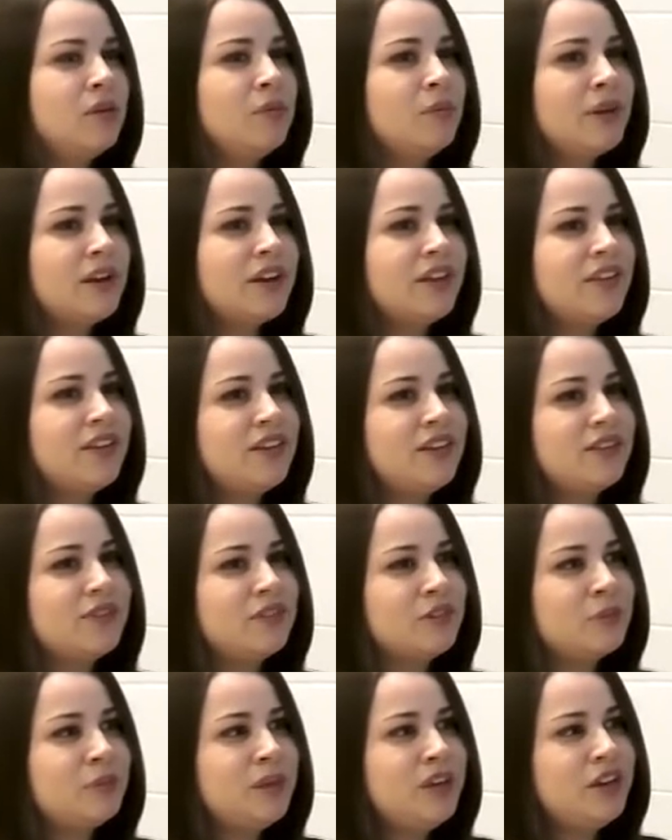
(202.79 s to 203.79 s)
But I think
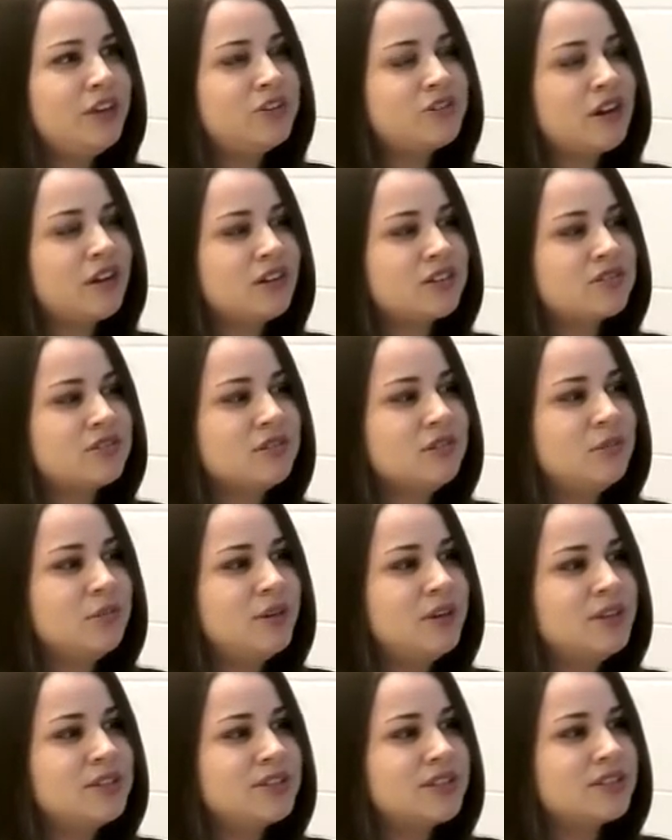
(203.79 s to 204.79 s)
for me, Drexel
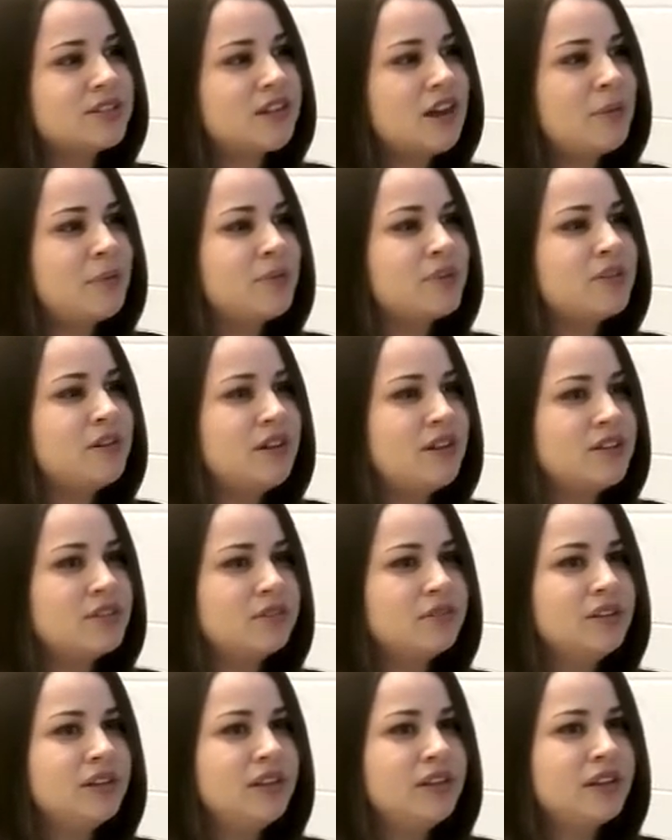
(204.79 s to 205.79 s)
was this opportunity
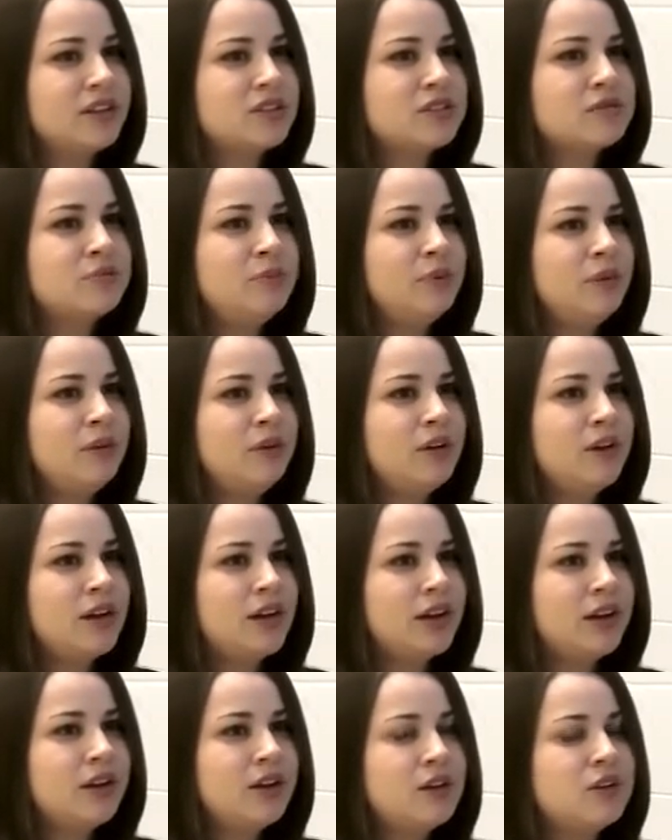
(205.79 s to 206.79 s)
to really
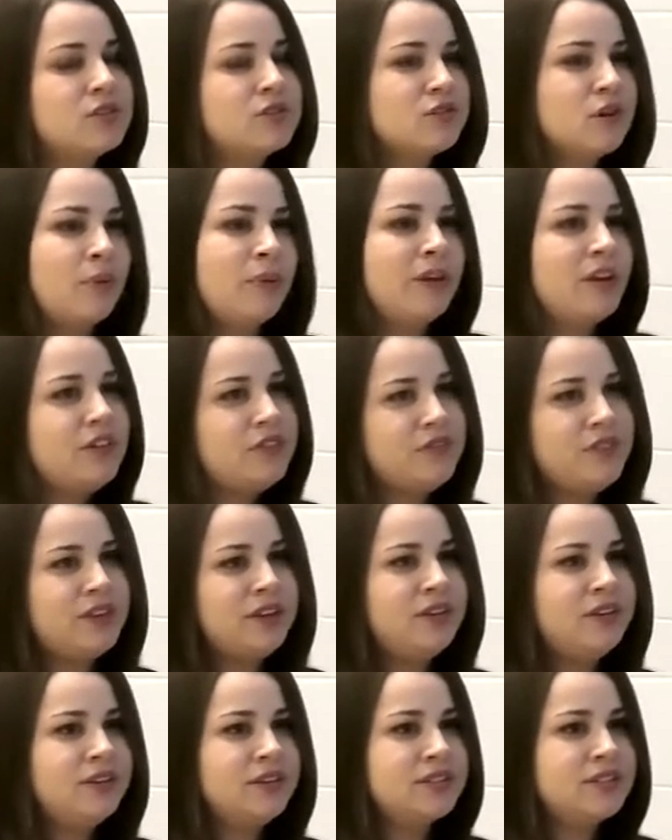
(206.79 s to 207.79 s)
explore so many
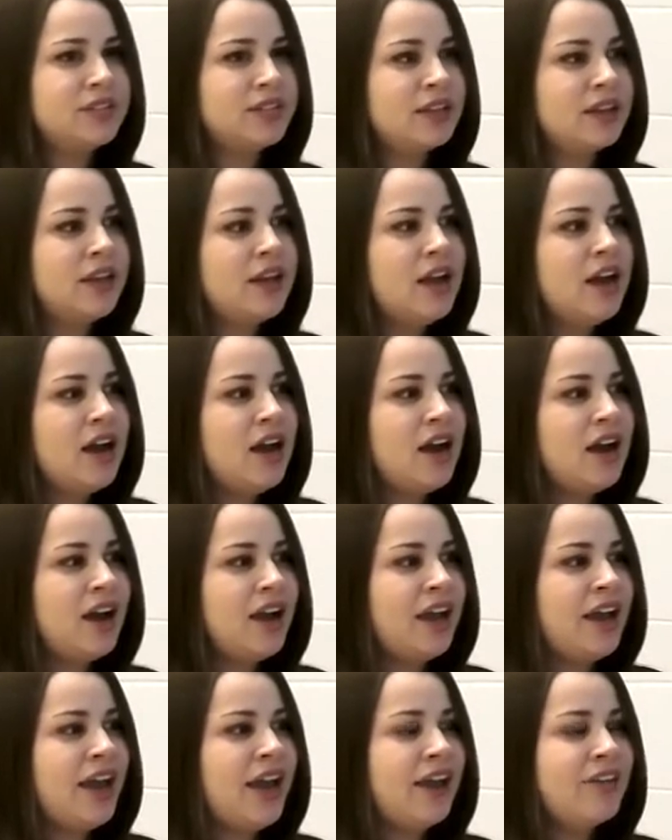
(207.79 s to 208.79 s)
fields, and
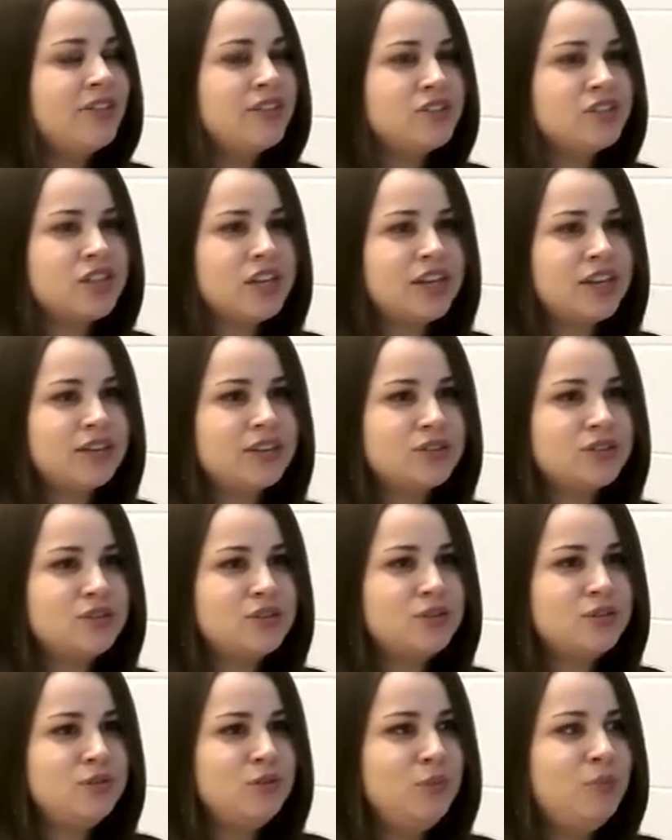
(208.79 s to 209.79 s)
I had the chance
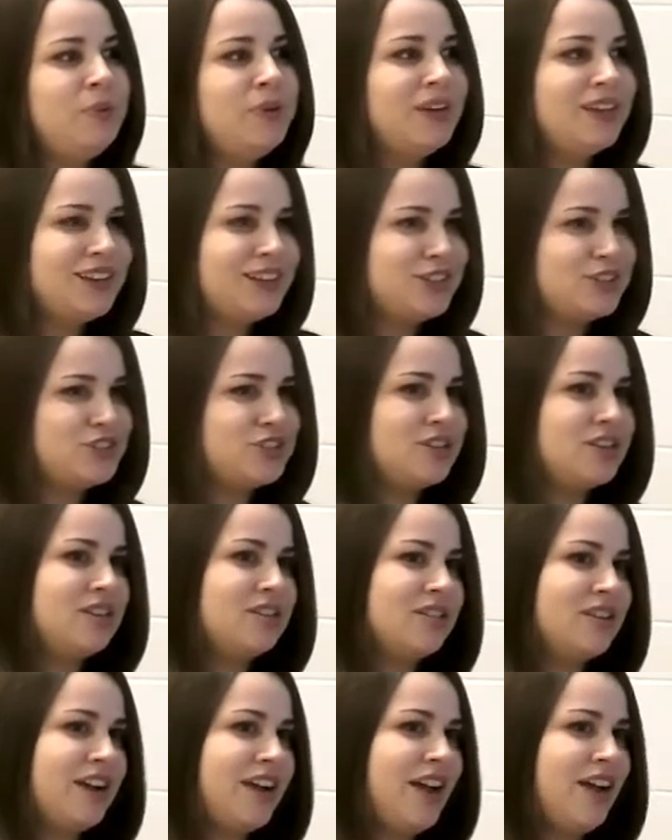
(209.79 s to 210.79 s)
to be an
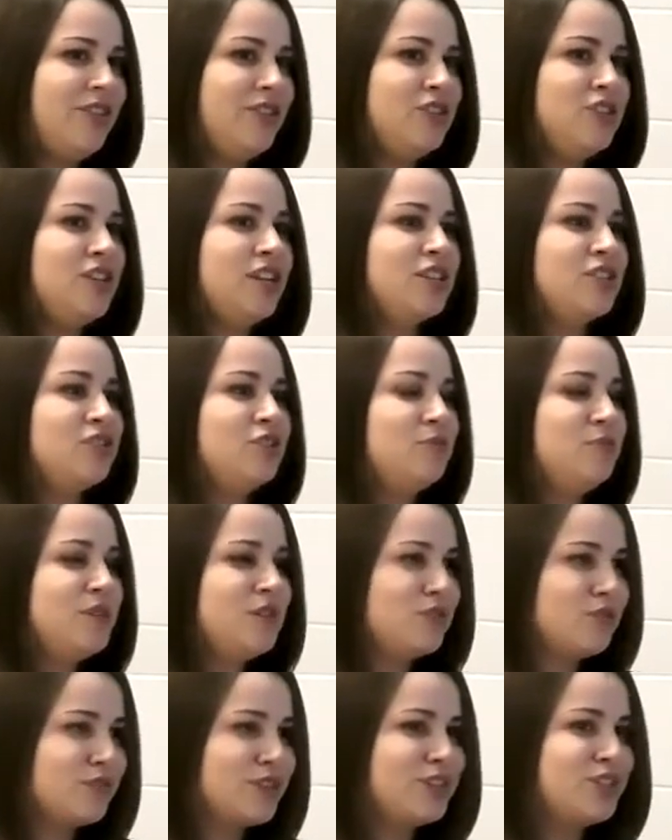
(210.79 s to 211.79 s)
engineer, I had the chance to
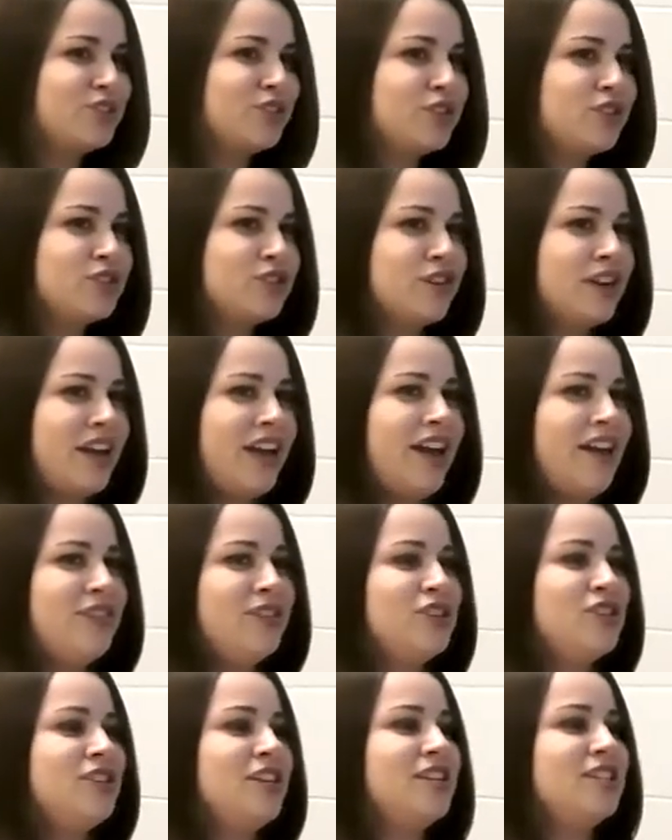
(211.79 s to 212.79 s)
be a researcher, and I had
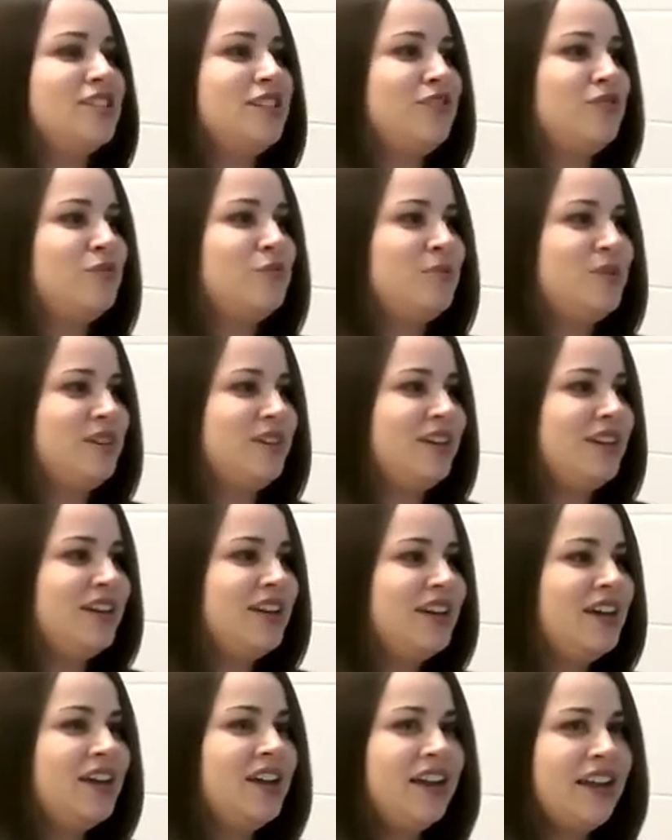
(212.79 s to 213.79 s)
the chance to even be
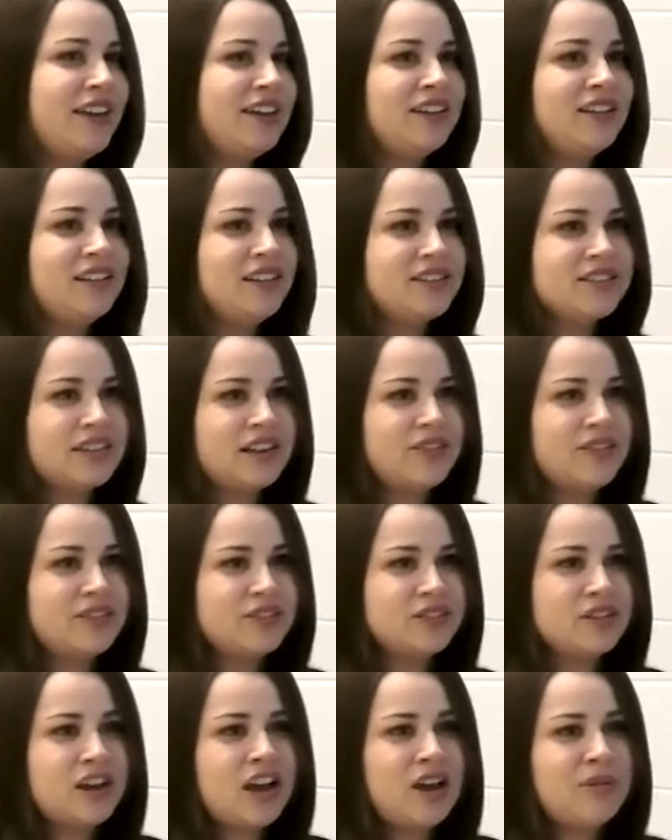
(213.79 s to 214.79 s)
an analyst at a
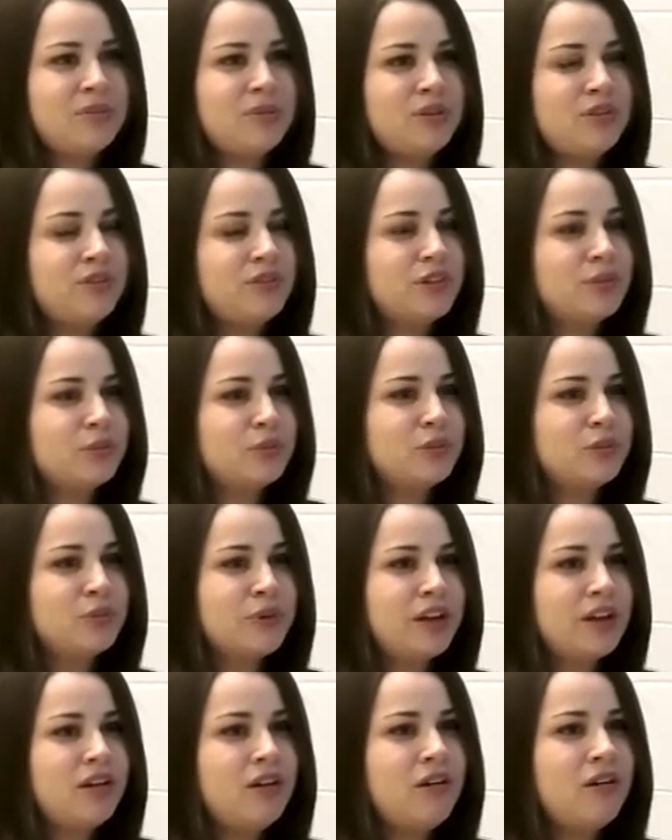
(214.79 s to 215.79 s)
venture capital firm through
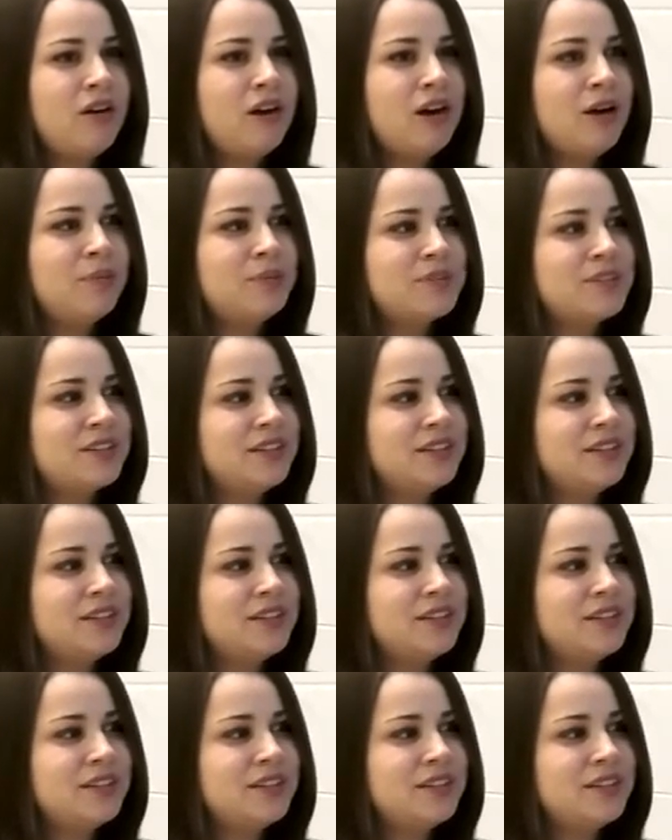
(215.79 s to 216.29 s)
my co-ops.